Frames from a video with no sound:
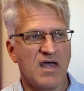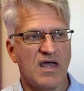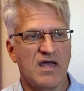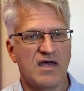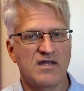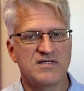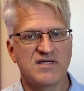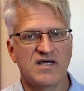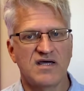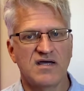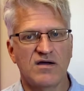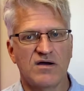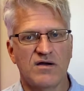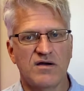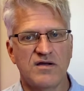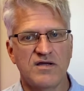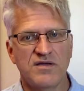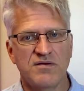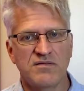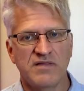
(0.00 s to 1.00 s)
And as I
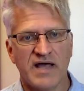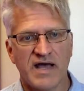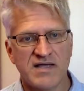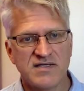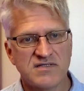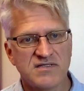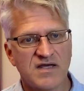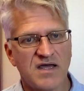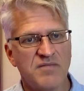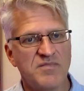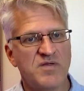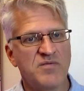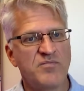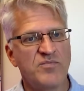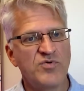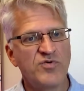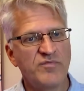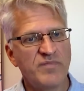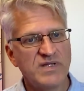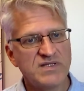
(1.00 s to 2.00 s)
argued last time, the
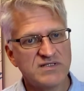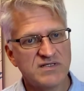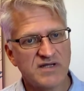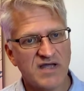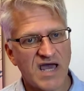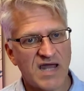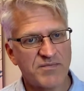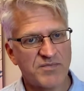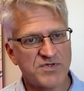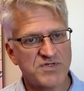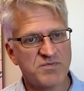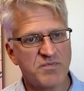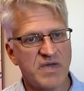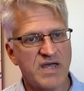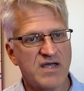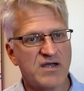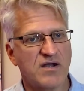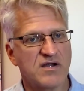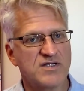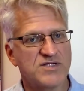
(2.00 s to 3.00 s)
movements that animals
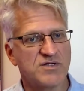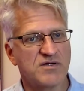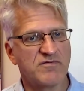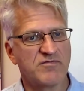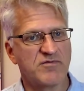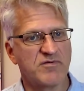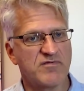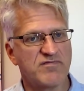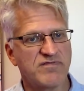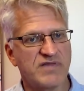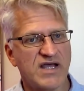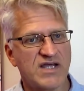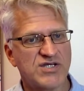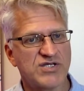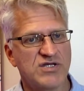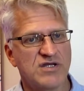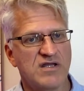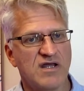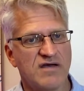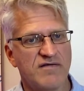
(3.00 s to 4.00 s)
make are sort of a
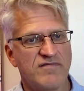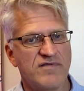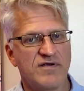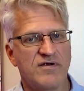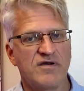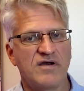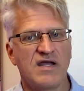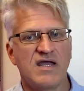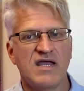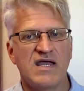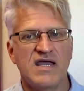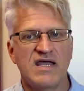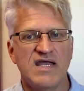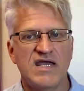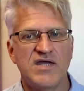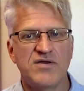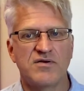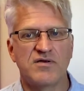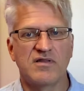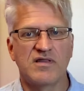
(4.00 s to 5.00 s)
reflection of their
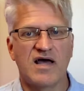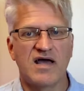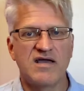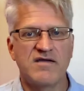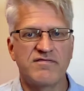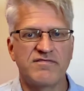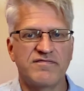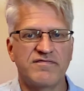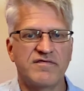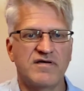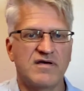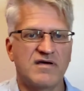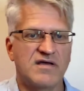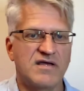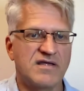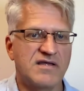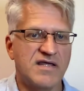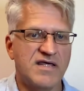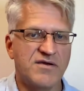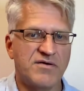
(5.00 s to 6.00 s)
inner life
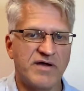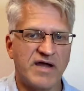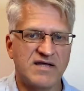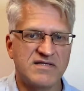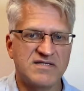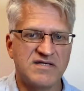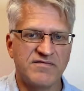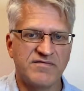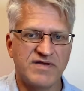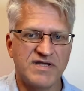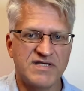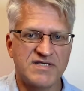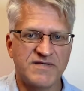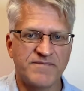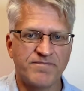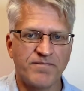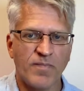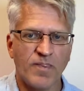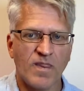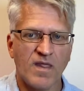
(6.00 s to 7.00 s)
and inner activities.
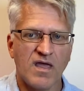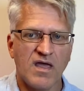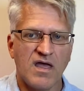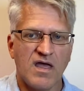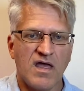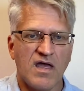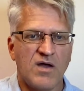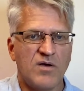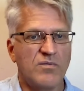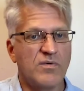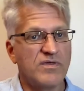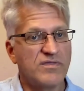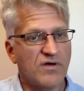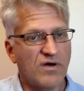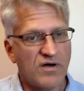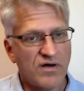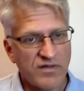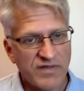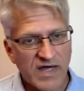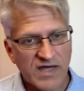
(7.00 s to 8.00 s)
With
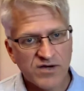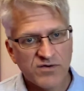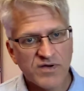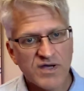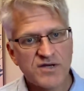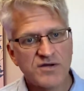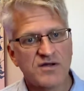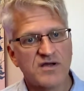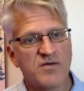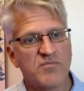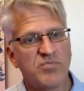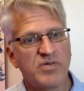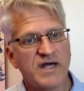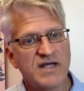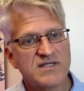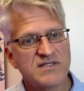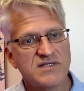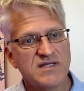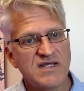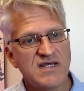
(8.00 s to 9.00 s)
all that greater
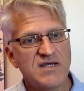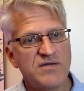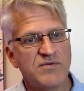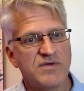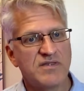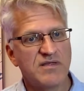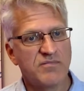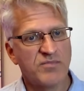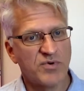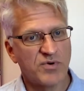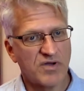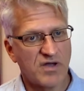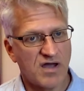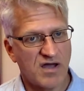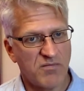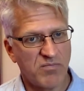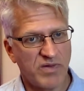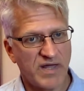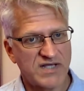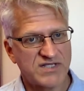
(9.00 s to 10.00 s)
complexity, with a more
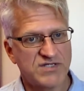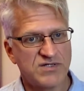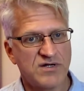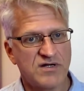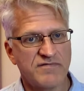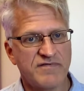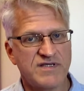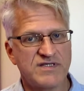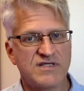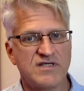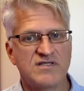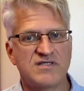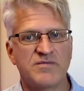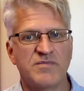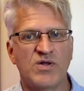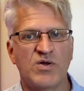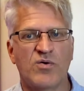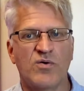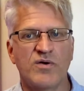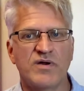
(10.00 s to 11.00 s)
complex nervous
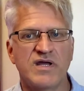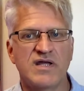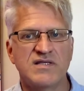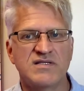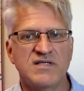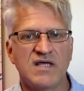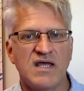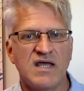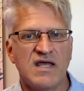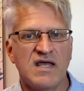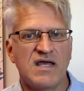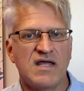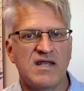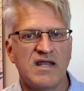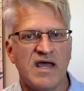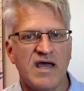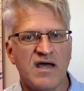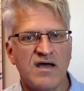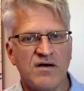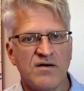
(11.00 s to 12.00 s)
system and organs,
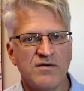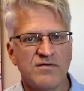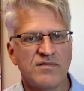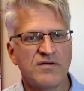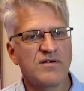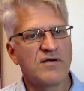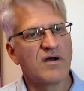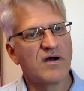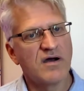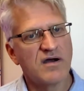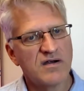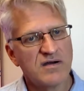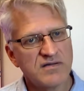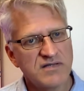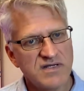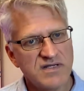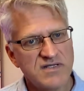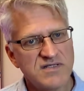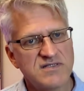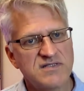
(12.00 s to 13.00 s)
now there are
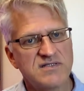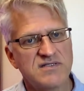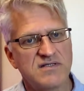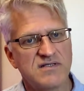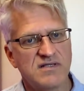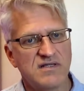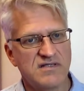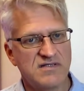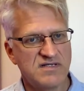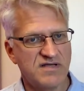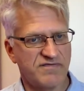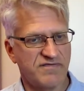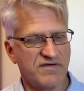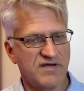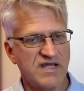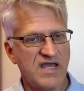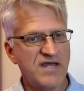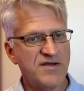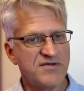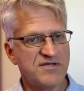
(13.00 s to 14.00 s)
these
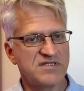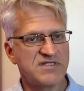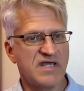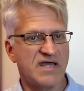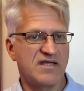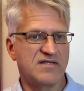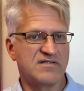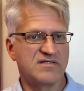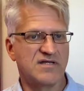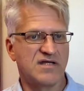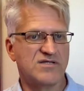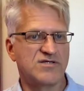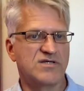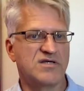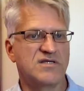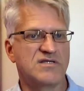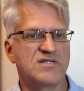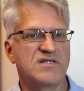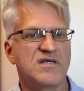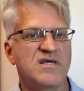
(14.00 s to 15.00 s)
different inner states, such
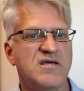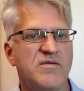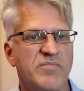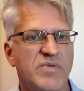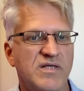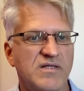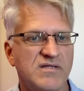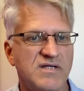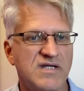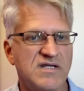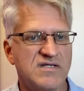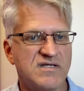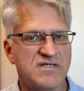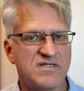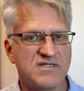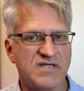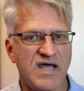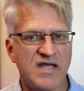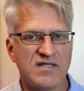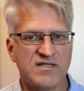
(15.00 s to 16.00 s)
as the ability to
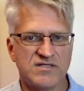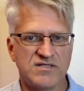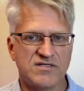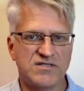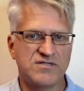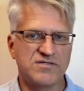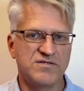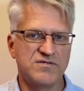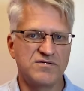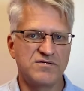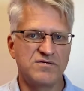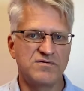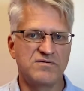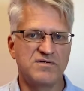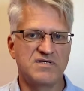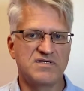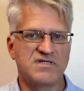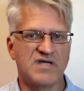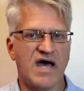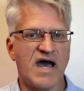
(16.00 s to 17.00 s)
sense, to
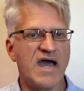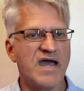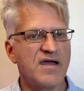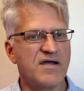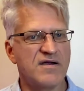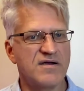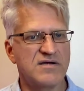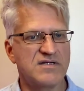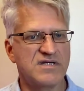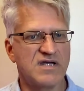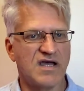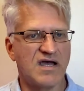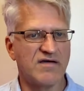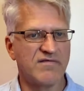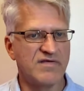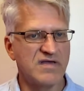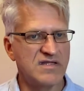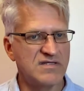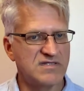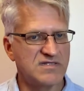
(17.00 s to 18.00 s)
desire, to
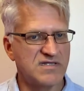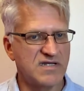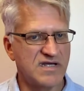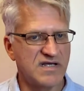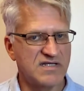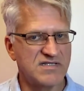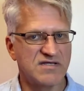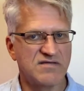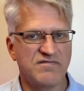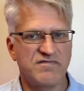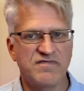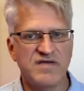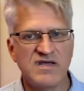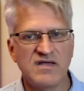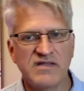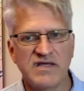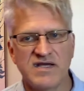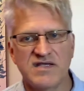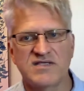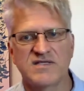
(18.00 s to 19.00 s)
have instincts and
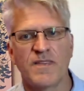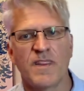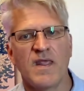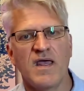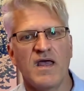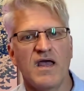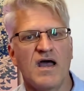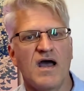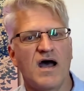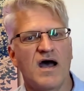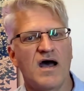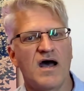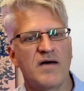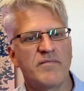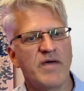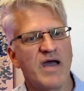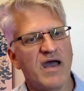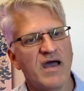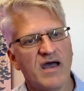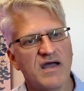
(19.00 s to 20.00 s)
feelings.
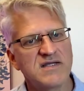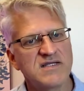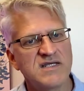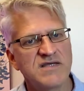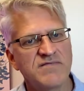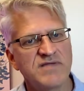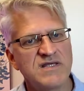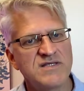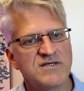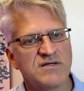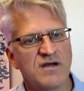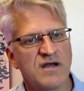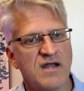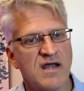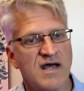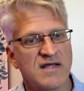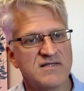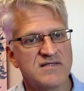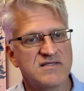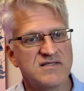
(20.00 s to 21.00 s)
Activities that are
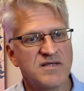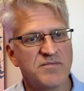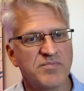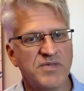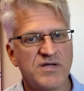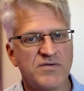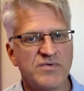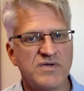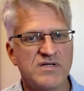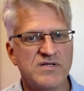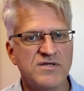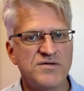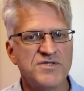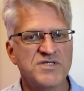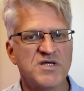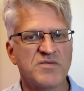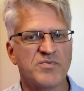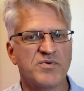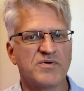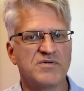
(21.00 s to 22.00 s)
not simply
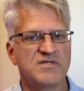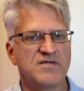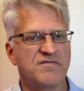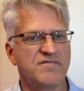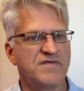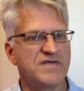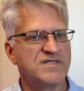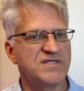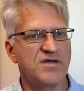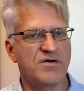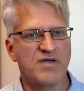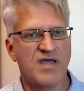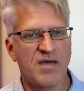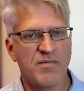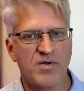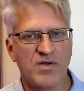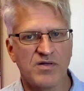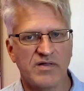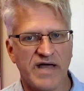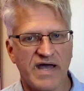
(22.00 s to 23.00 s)
reducible to
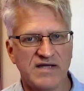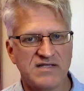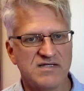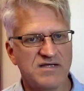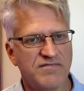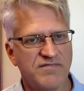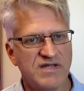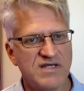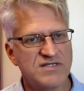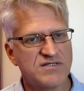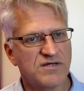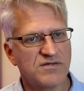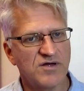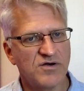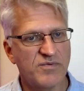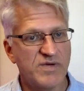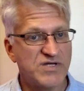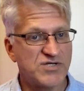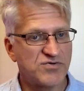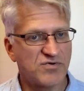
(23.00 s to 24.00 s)
physiochemical activities,
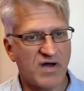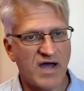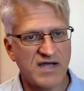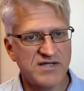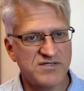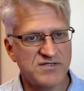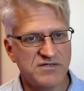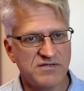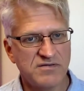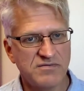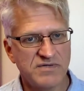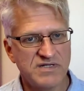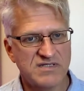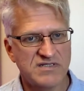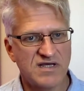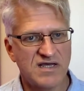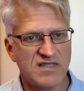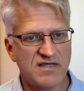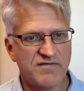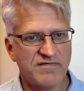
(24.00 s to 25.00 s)
although we try to. We
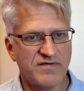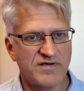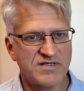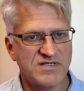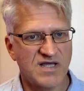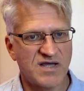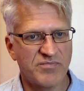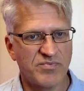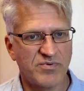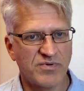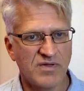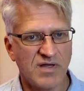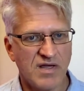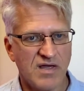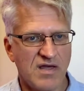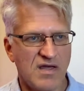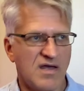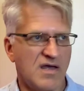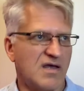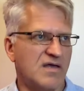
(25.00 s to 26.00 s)
say that, for example,
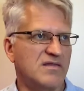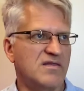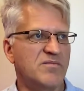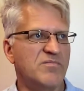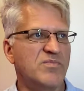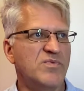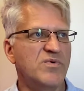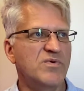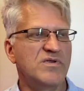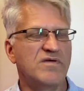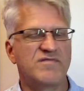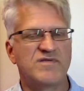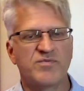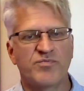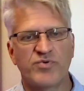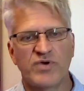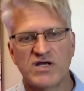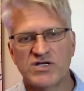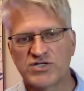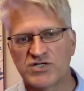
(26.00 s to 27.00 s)
the mood of
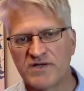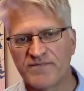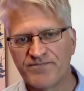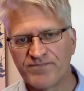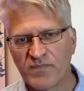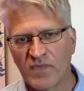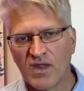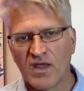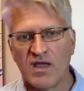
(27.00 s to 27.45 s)
depression